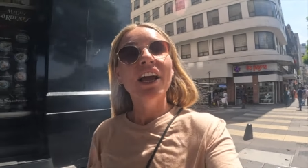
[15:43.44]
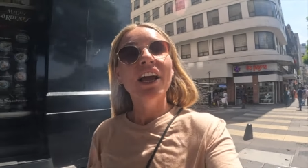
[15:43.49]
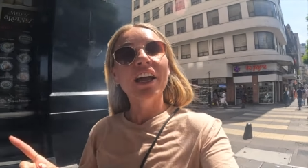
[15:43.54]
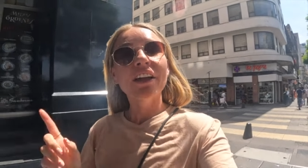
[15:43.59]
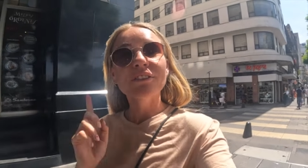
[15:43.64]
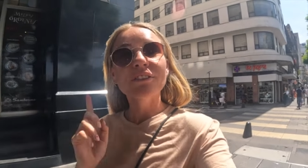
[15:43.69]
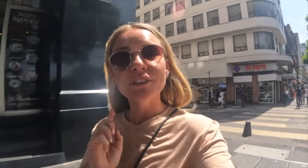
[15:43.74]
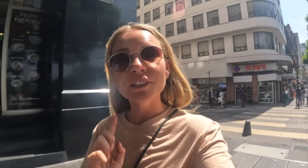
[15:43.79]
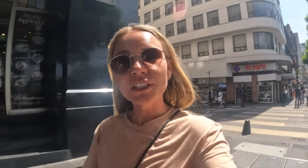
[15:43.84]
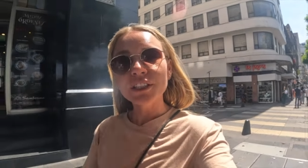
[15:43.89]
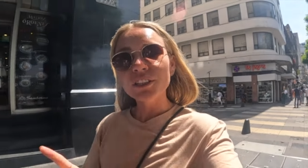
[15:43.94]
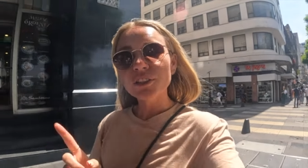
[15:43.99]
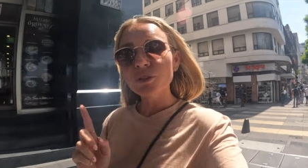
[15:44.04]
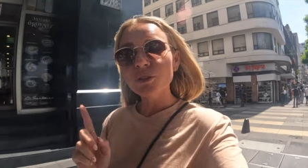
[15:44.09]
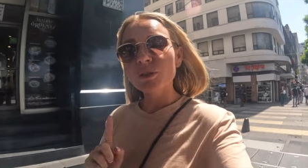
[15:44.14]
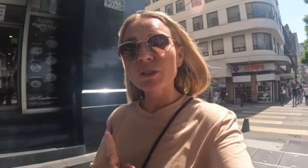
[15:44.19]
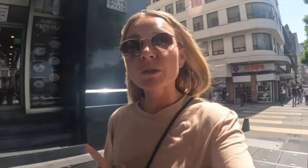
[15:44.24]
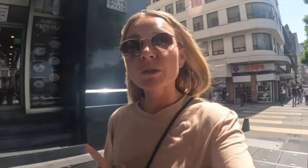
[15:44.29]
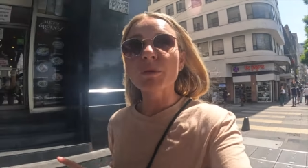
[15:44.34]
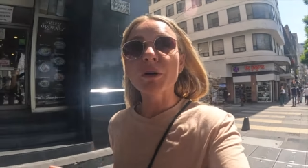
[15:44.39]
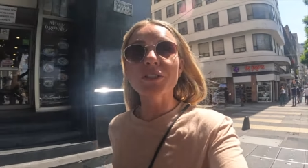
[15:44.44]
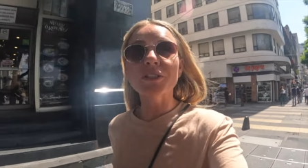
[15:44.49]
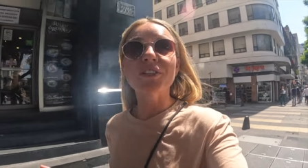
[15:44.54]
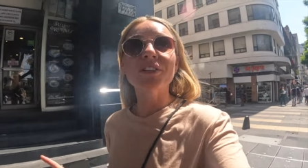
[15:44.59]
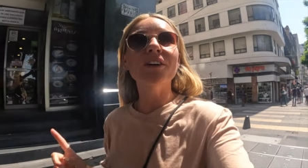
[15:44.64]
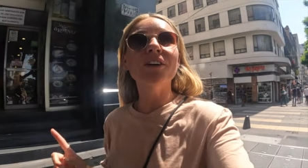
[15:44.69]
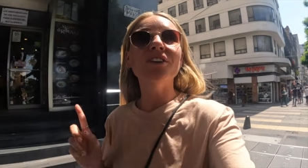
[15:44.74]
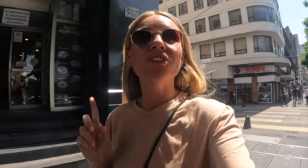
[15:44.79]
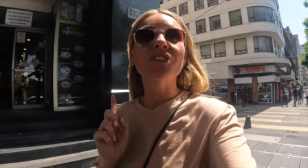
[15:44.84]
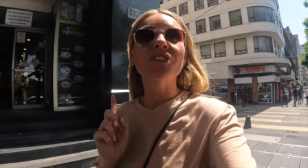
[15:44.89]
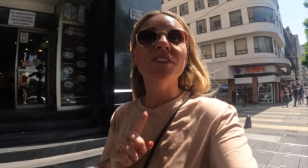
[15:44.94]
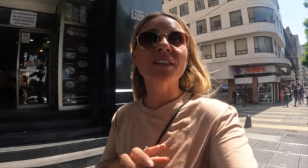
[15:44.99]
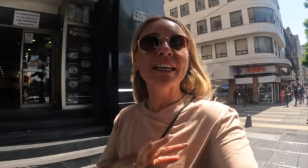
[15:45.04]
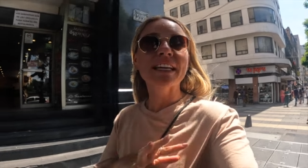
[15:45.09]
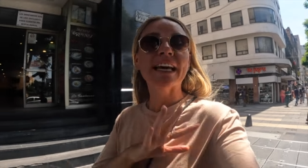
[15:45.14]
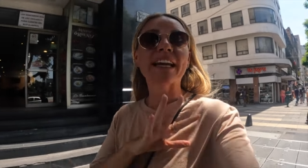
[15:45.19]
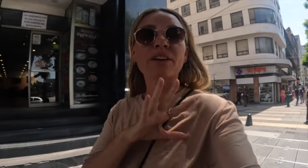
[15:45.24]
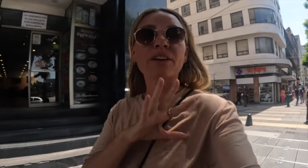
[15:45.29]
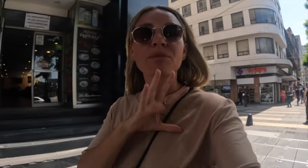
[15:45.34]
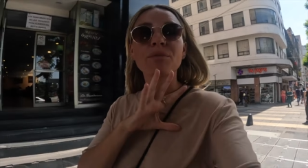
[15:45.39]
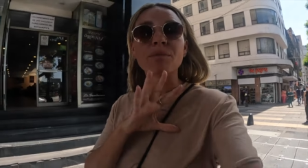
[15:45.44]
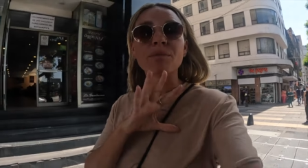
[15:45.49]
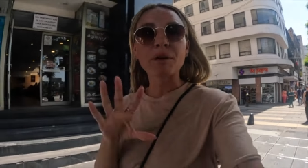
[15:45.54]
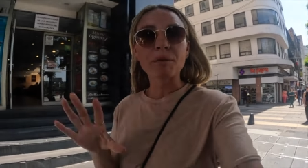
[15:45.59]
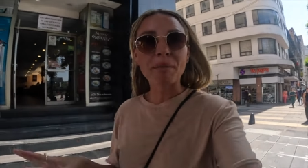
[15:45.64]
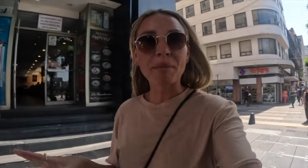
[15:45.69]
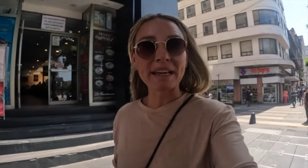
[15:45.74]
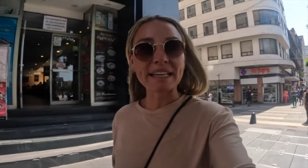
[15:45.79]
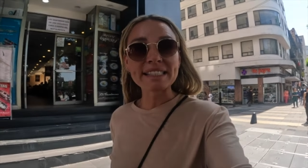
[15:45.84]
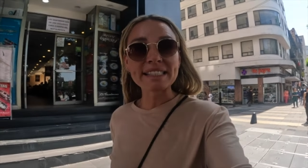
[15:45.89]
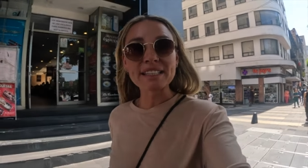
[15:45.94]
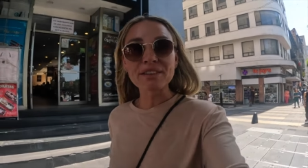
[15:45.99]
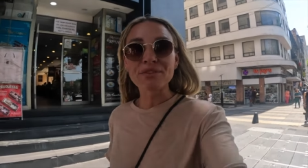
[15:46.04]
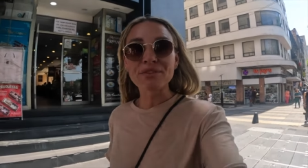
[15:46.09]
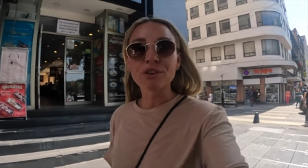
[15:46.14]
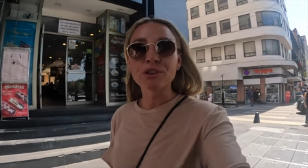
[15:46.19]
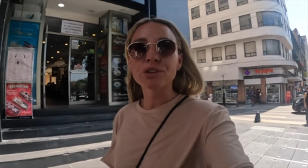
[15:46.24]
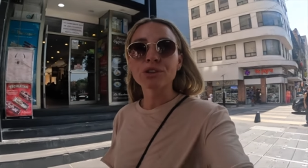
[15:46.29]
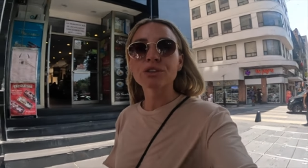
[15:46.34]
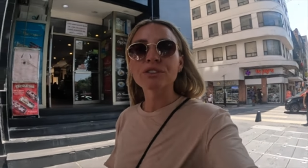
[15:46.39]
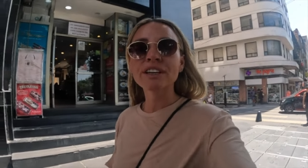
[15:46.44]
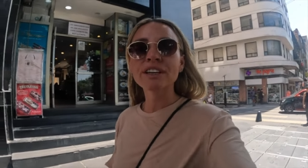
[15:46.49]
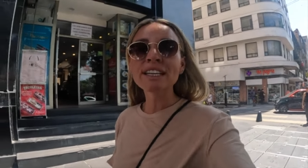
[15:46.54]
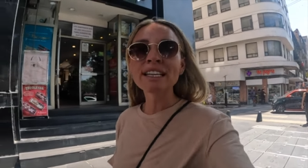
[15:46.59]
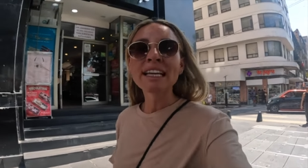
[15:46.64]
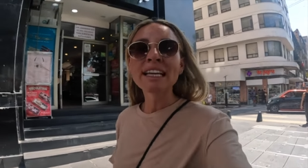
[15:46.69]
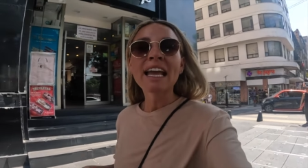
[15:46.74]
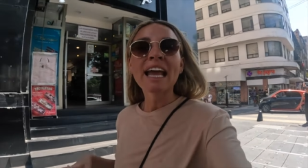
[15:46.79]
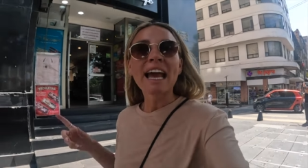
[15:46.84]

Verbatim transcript: a really cool spot to go and get an amazing view of it.